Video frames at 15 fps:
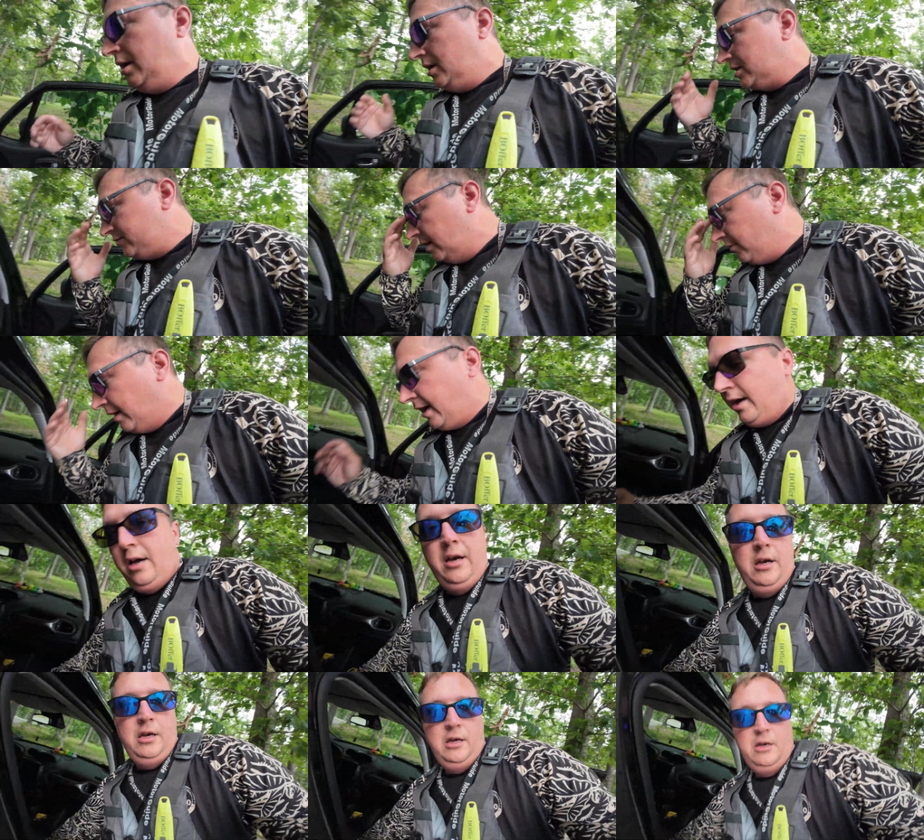So anyway,
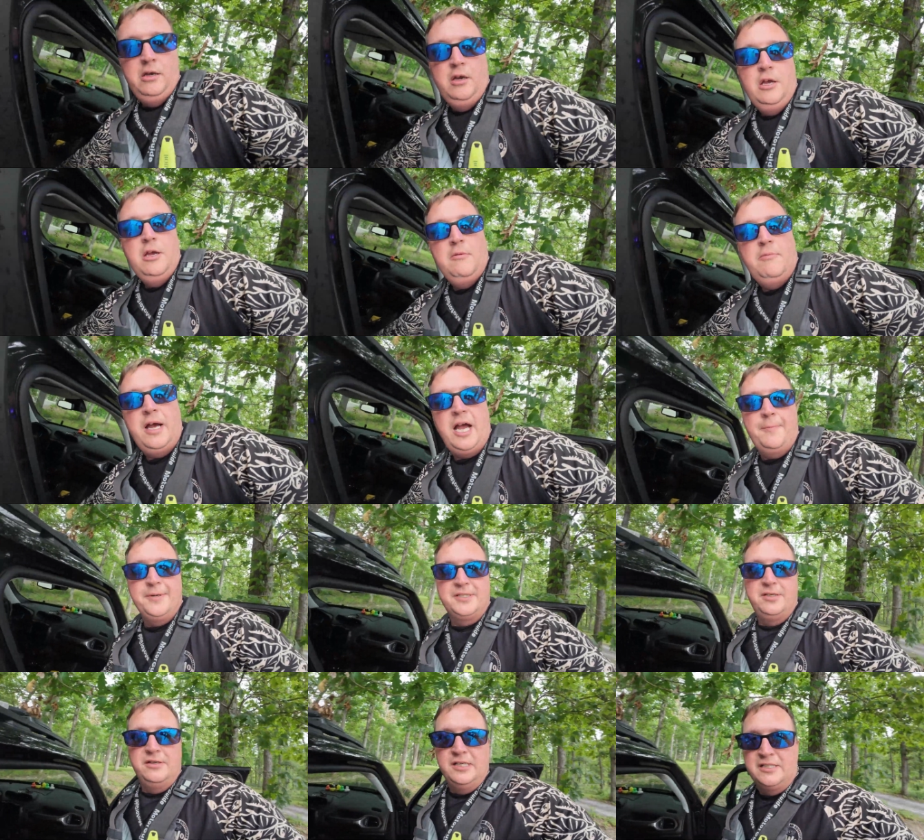my
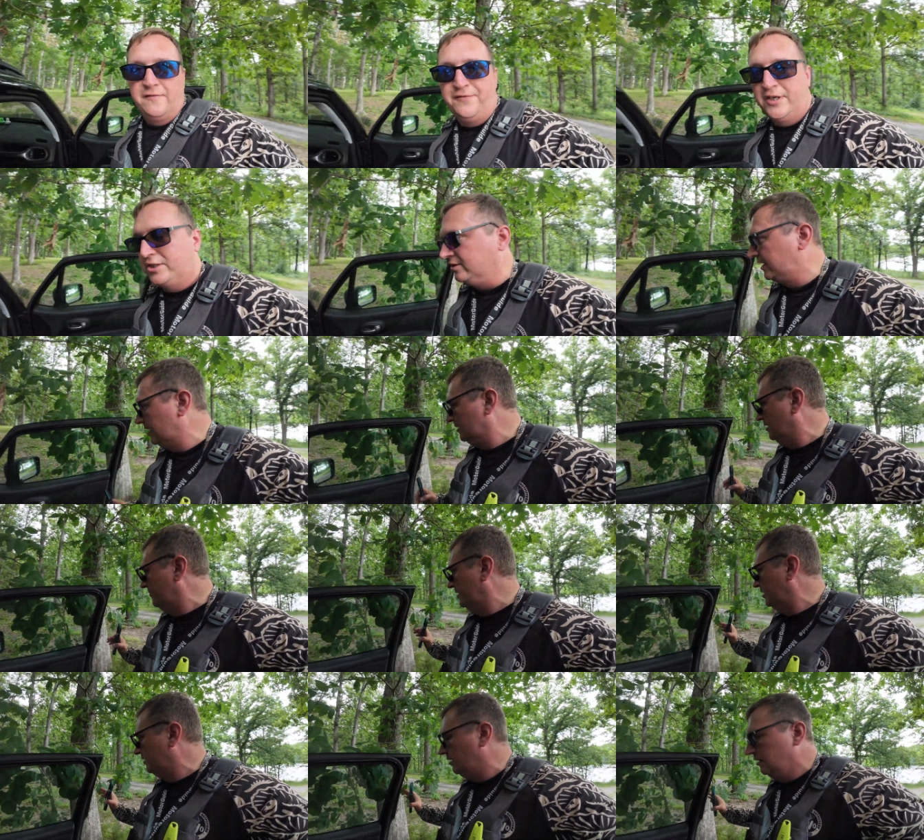opportunities to fish are getting
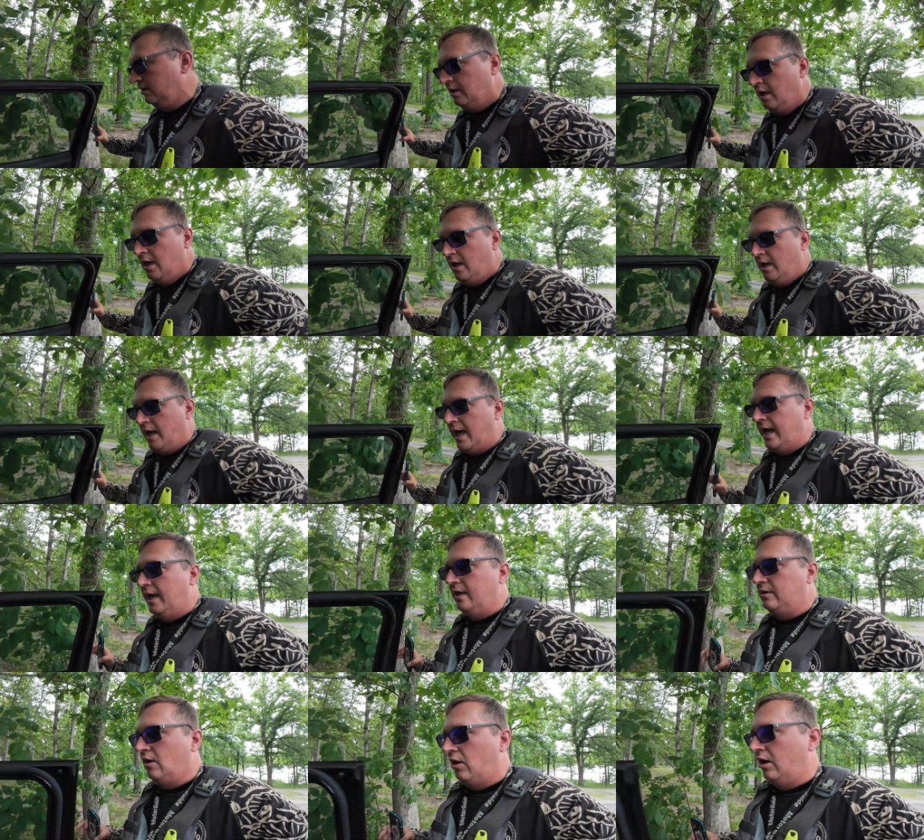limited
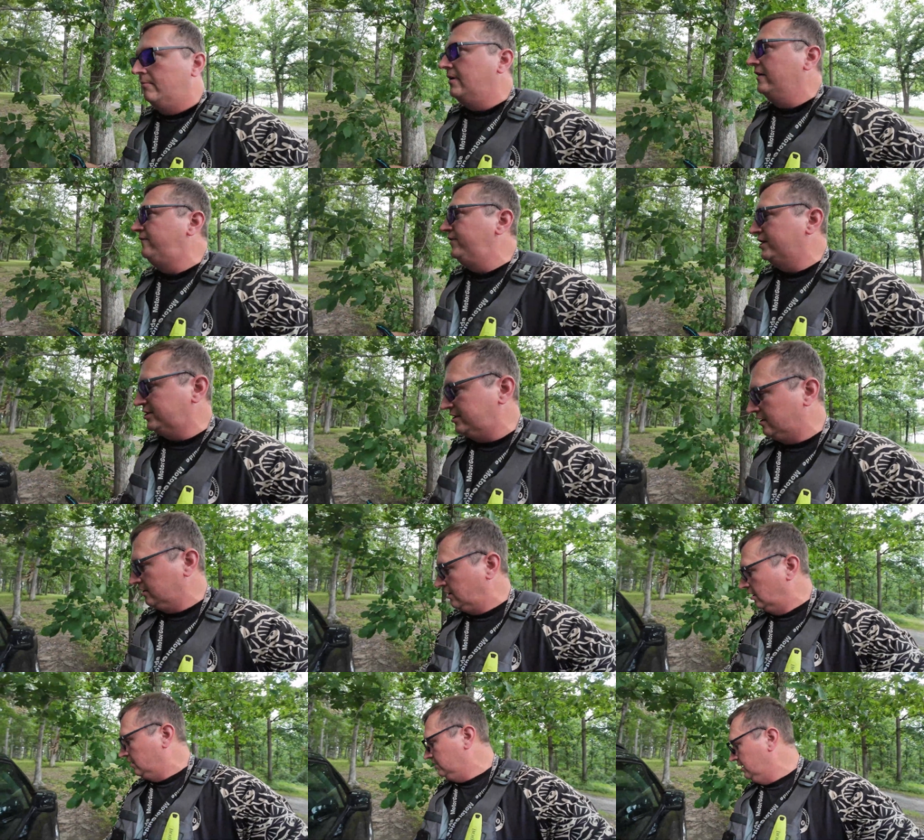and all my fish that are
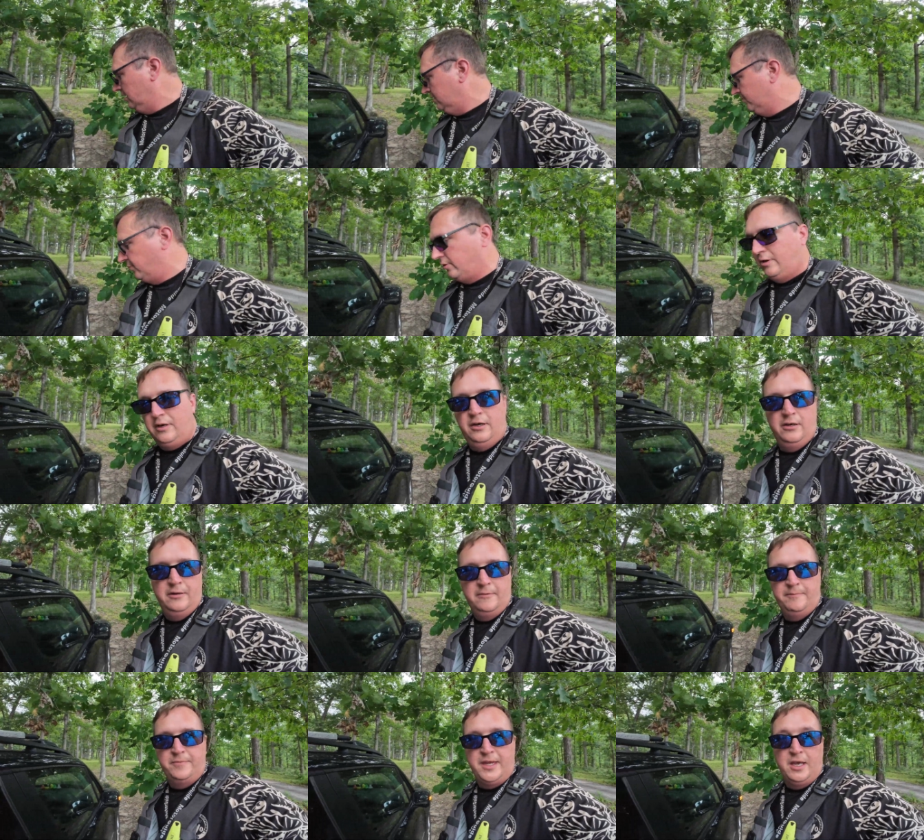currently on the board
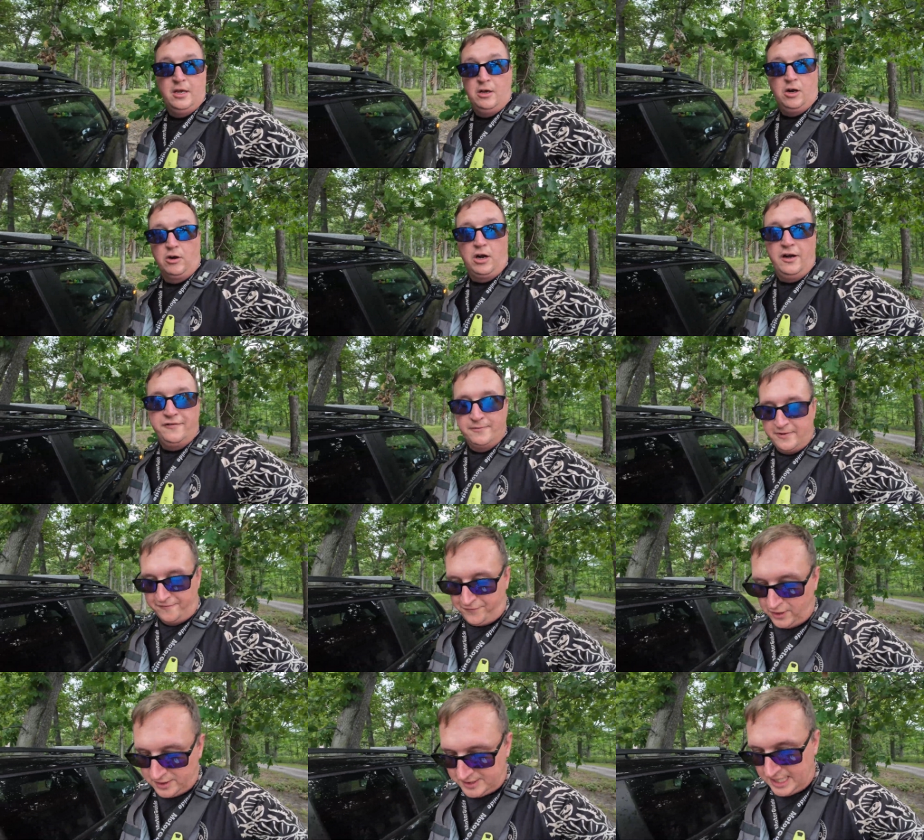are all from the
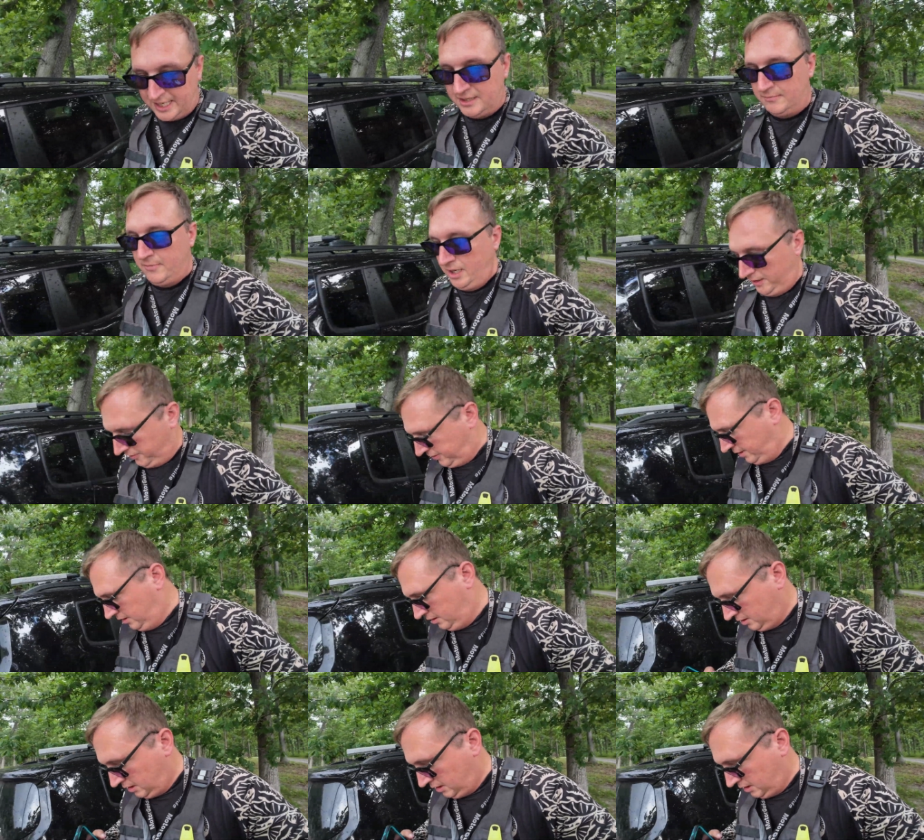first day of the month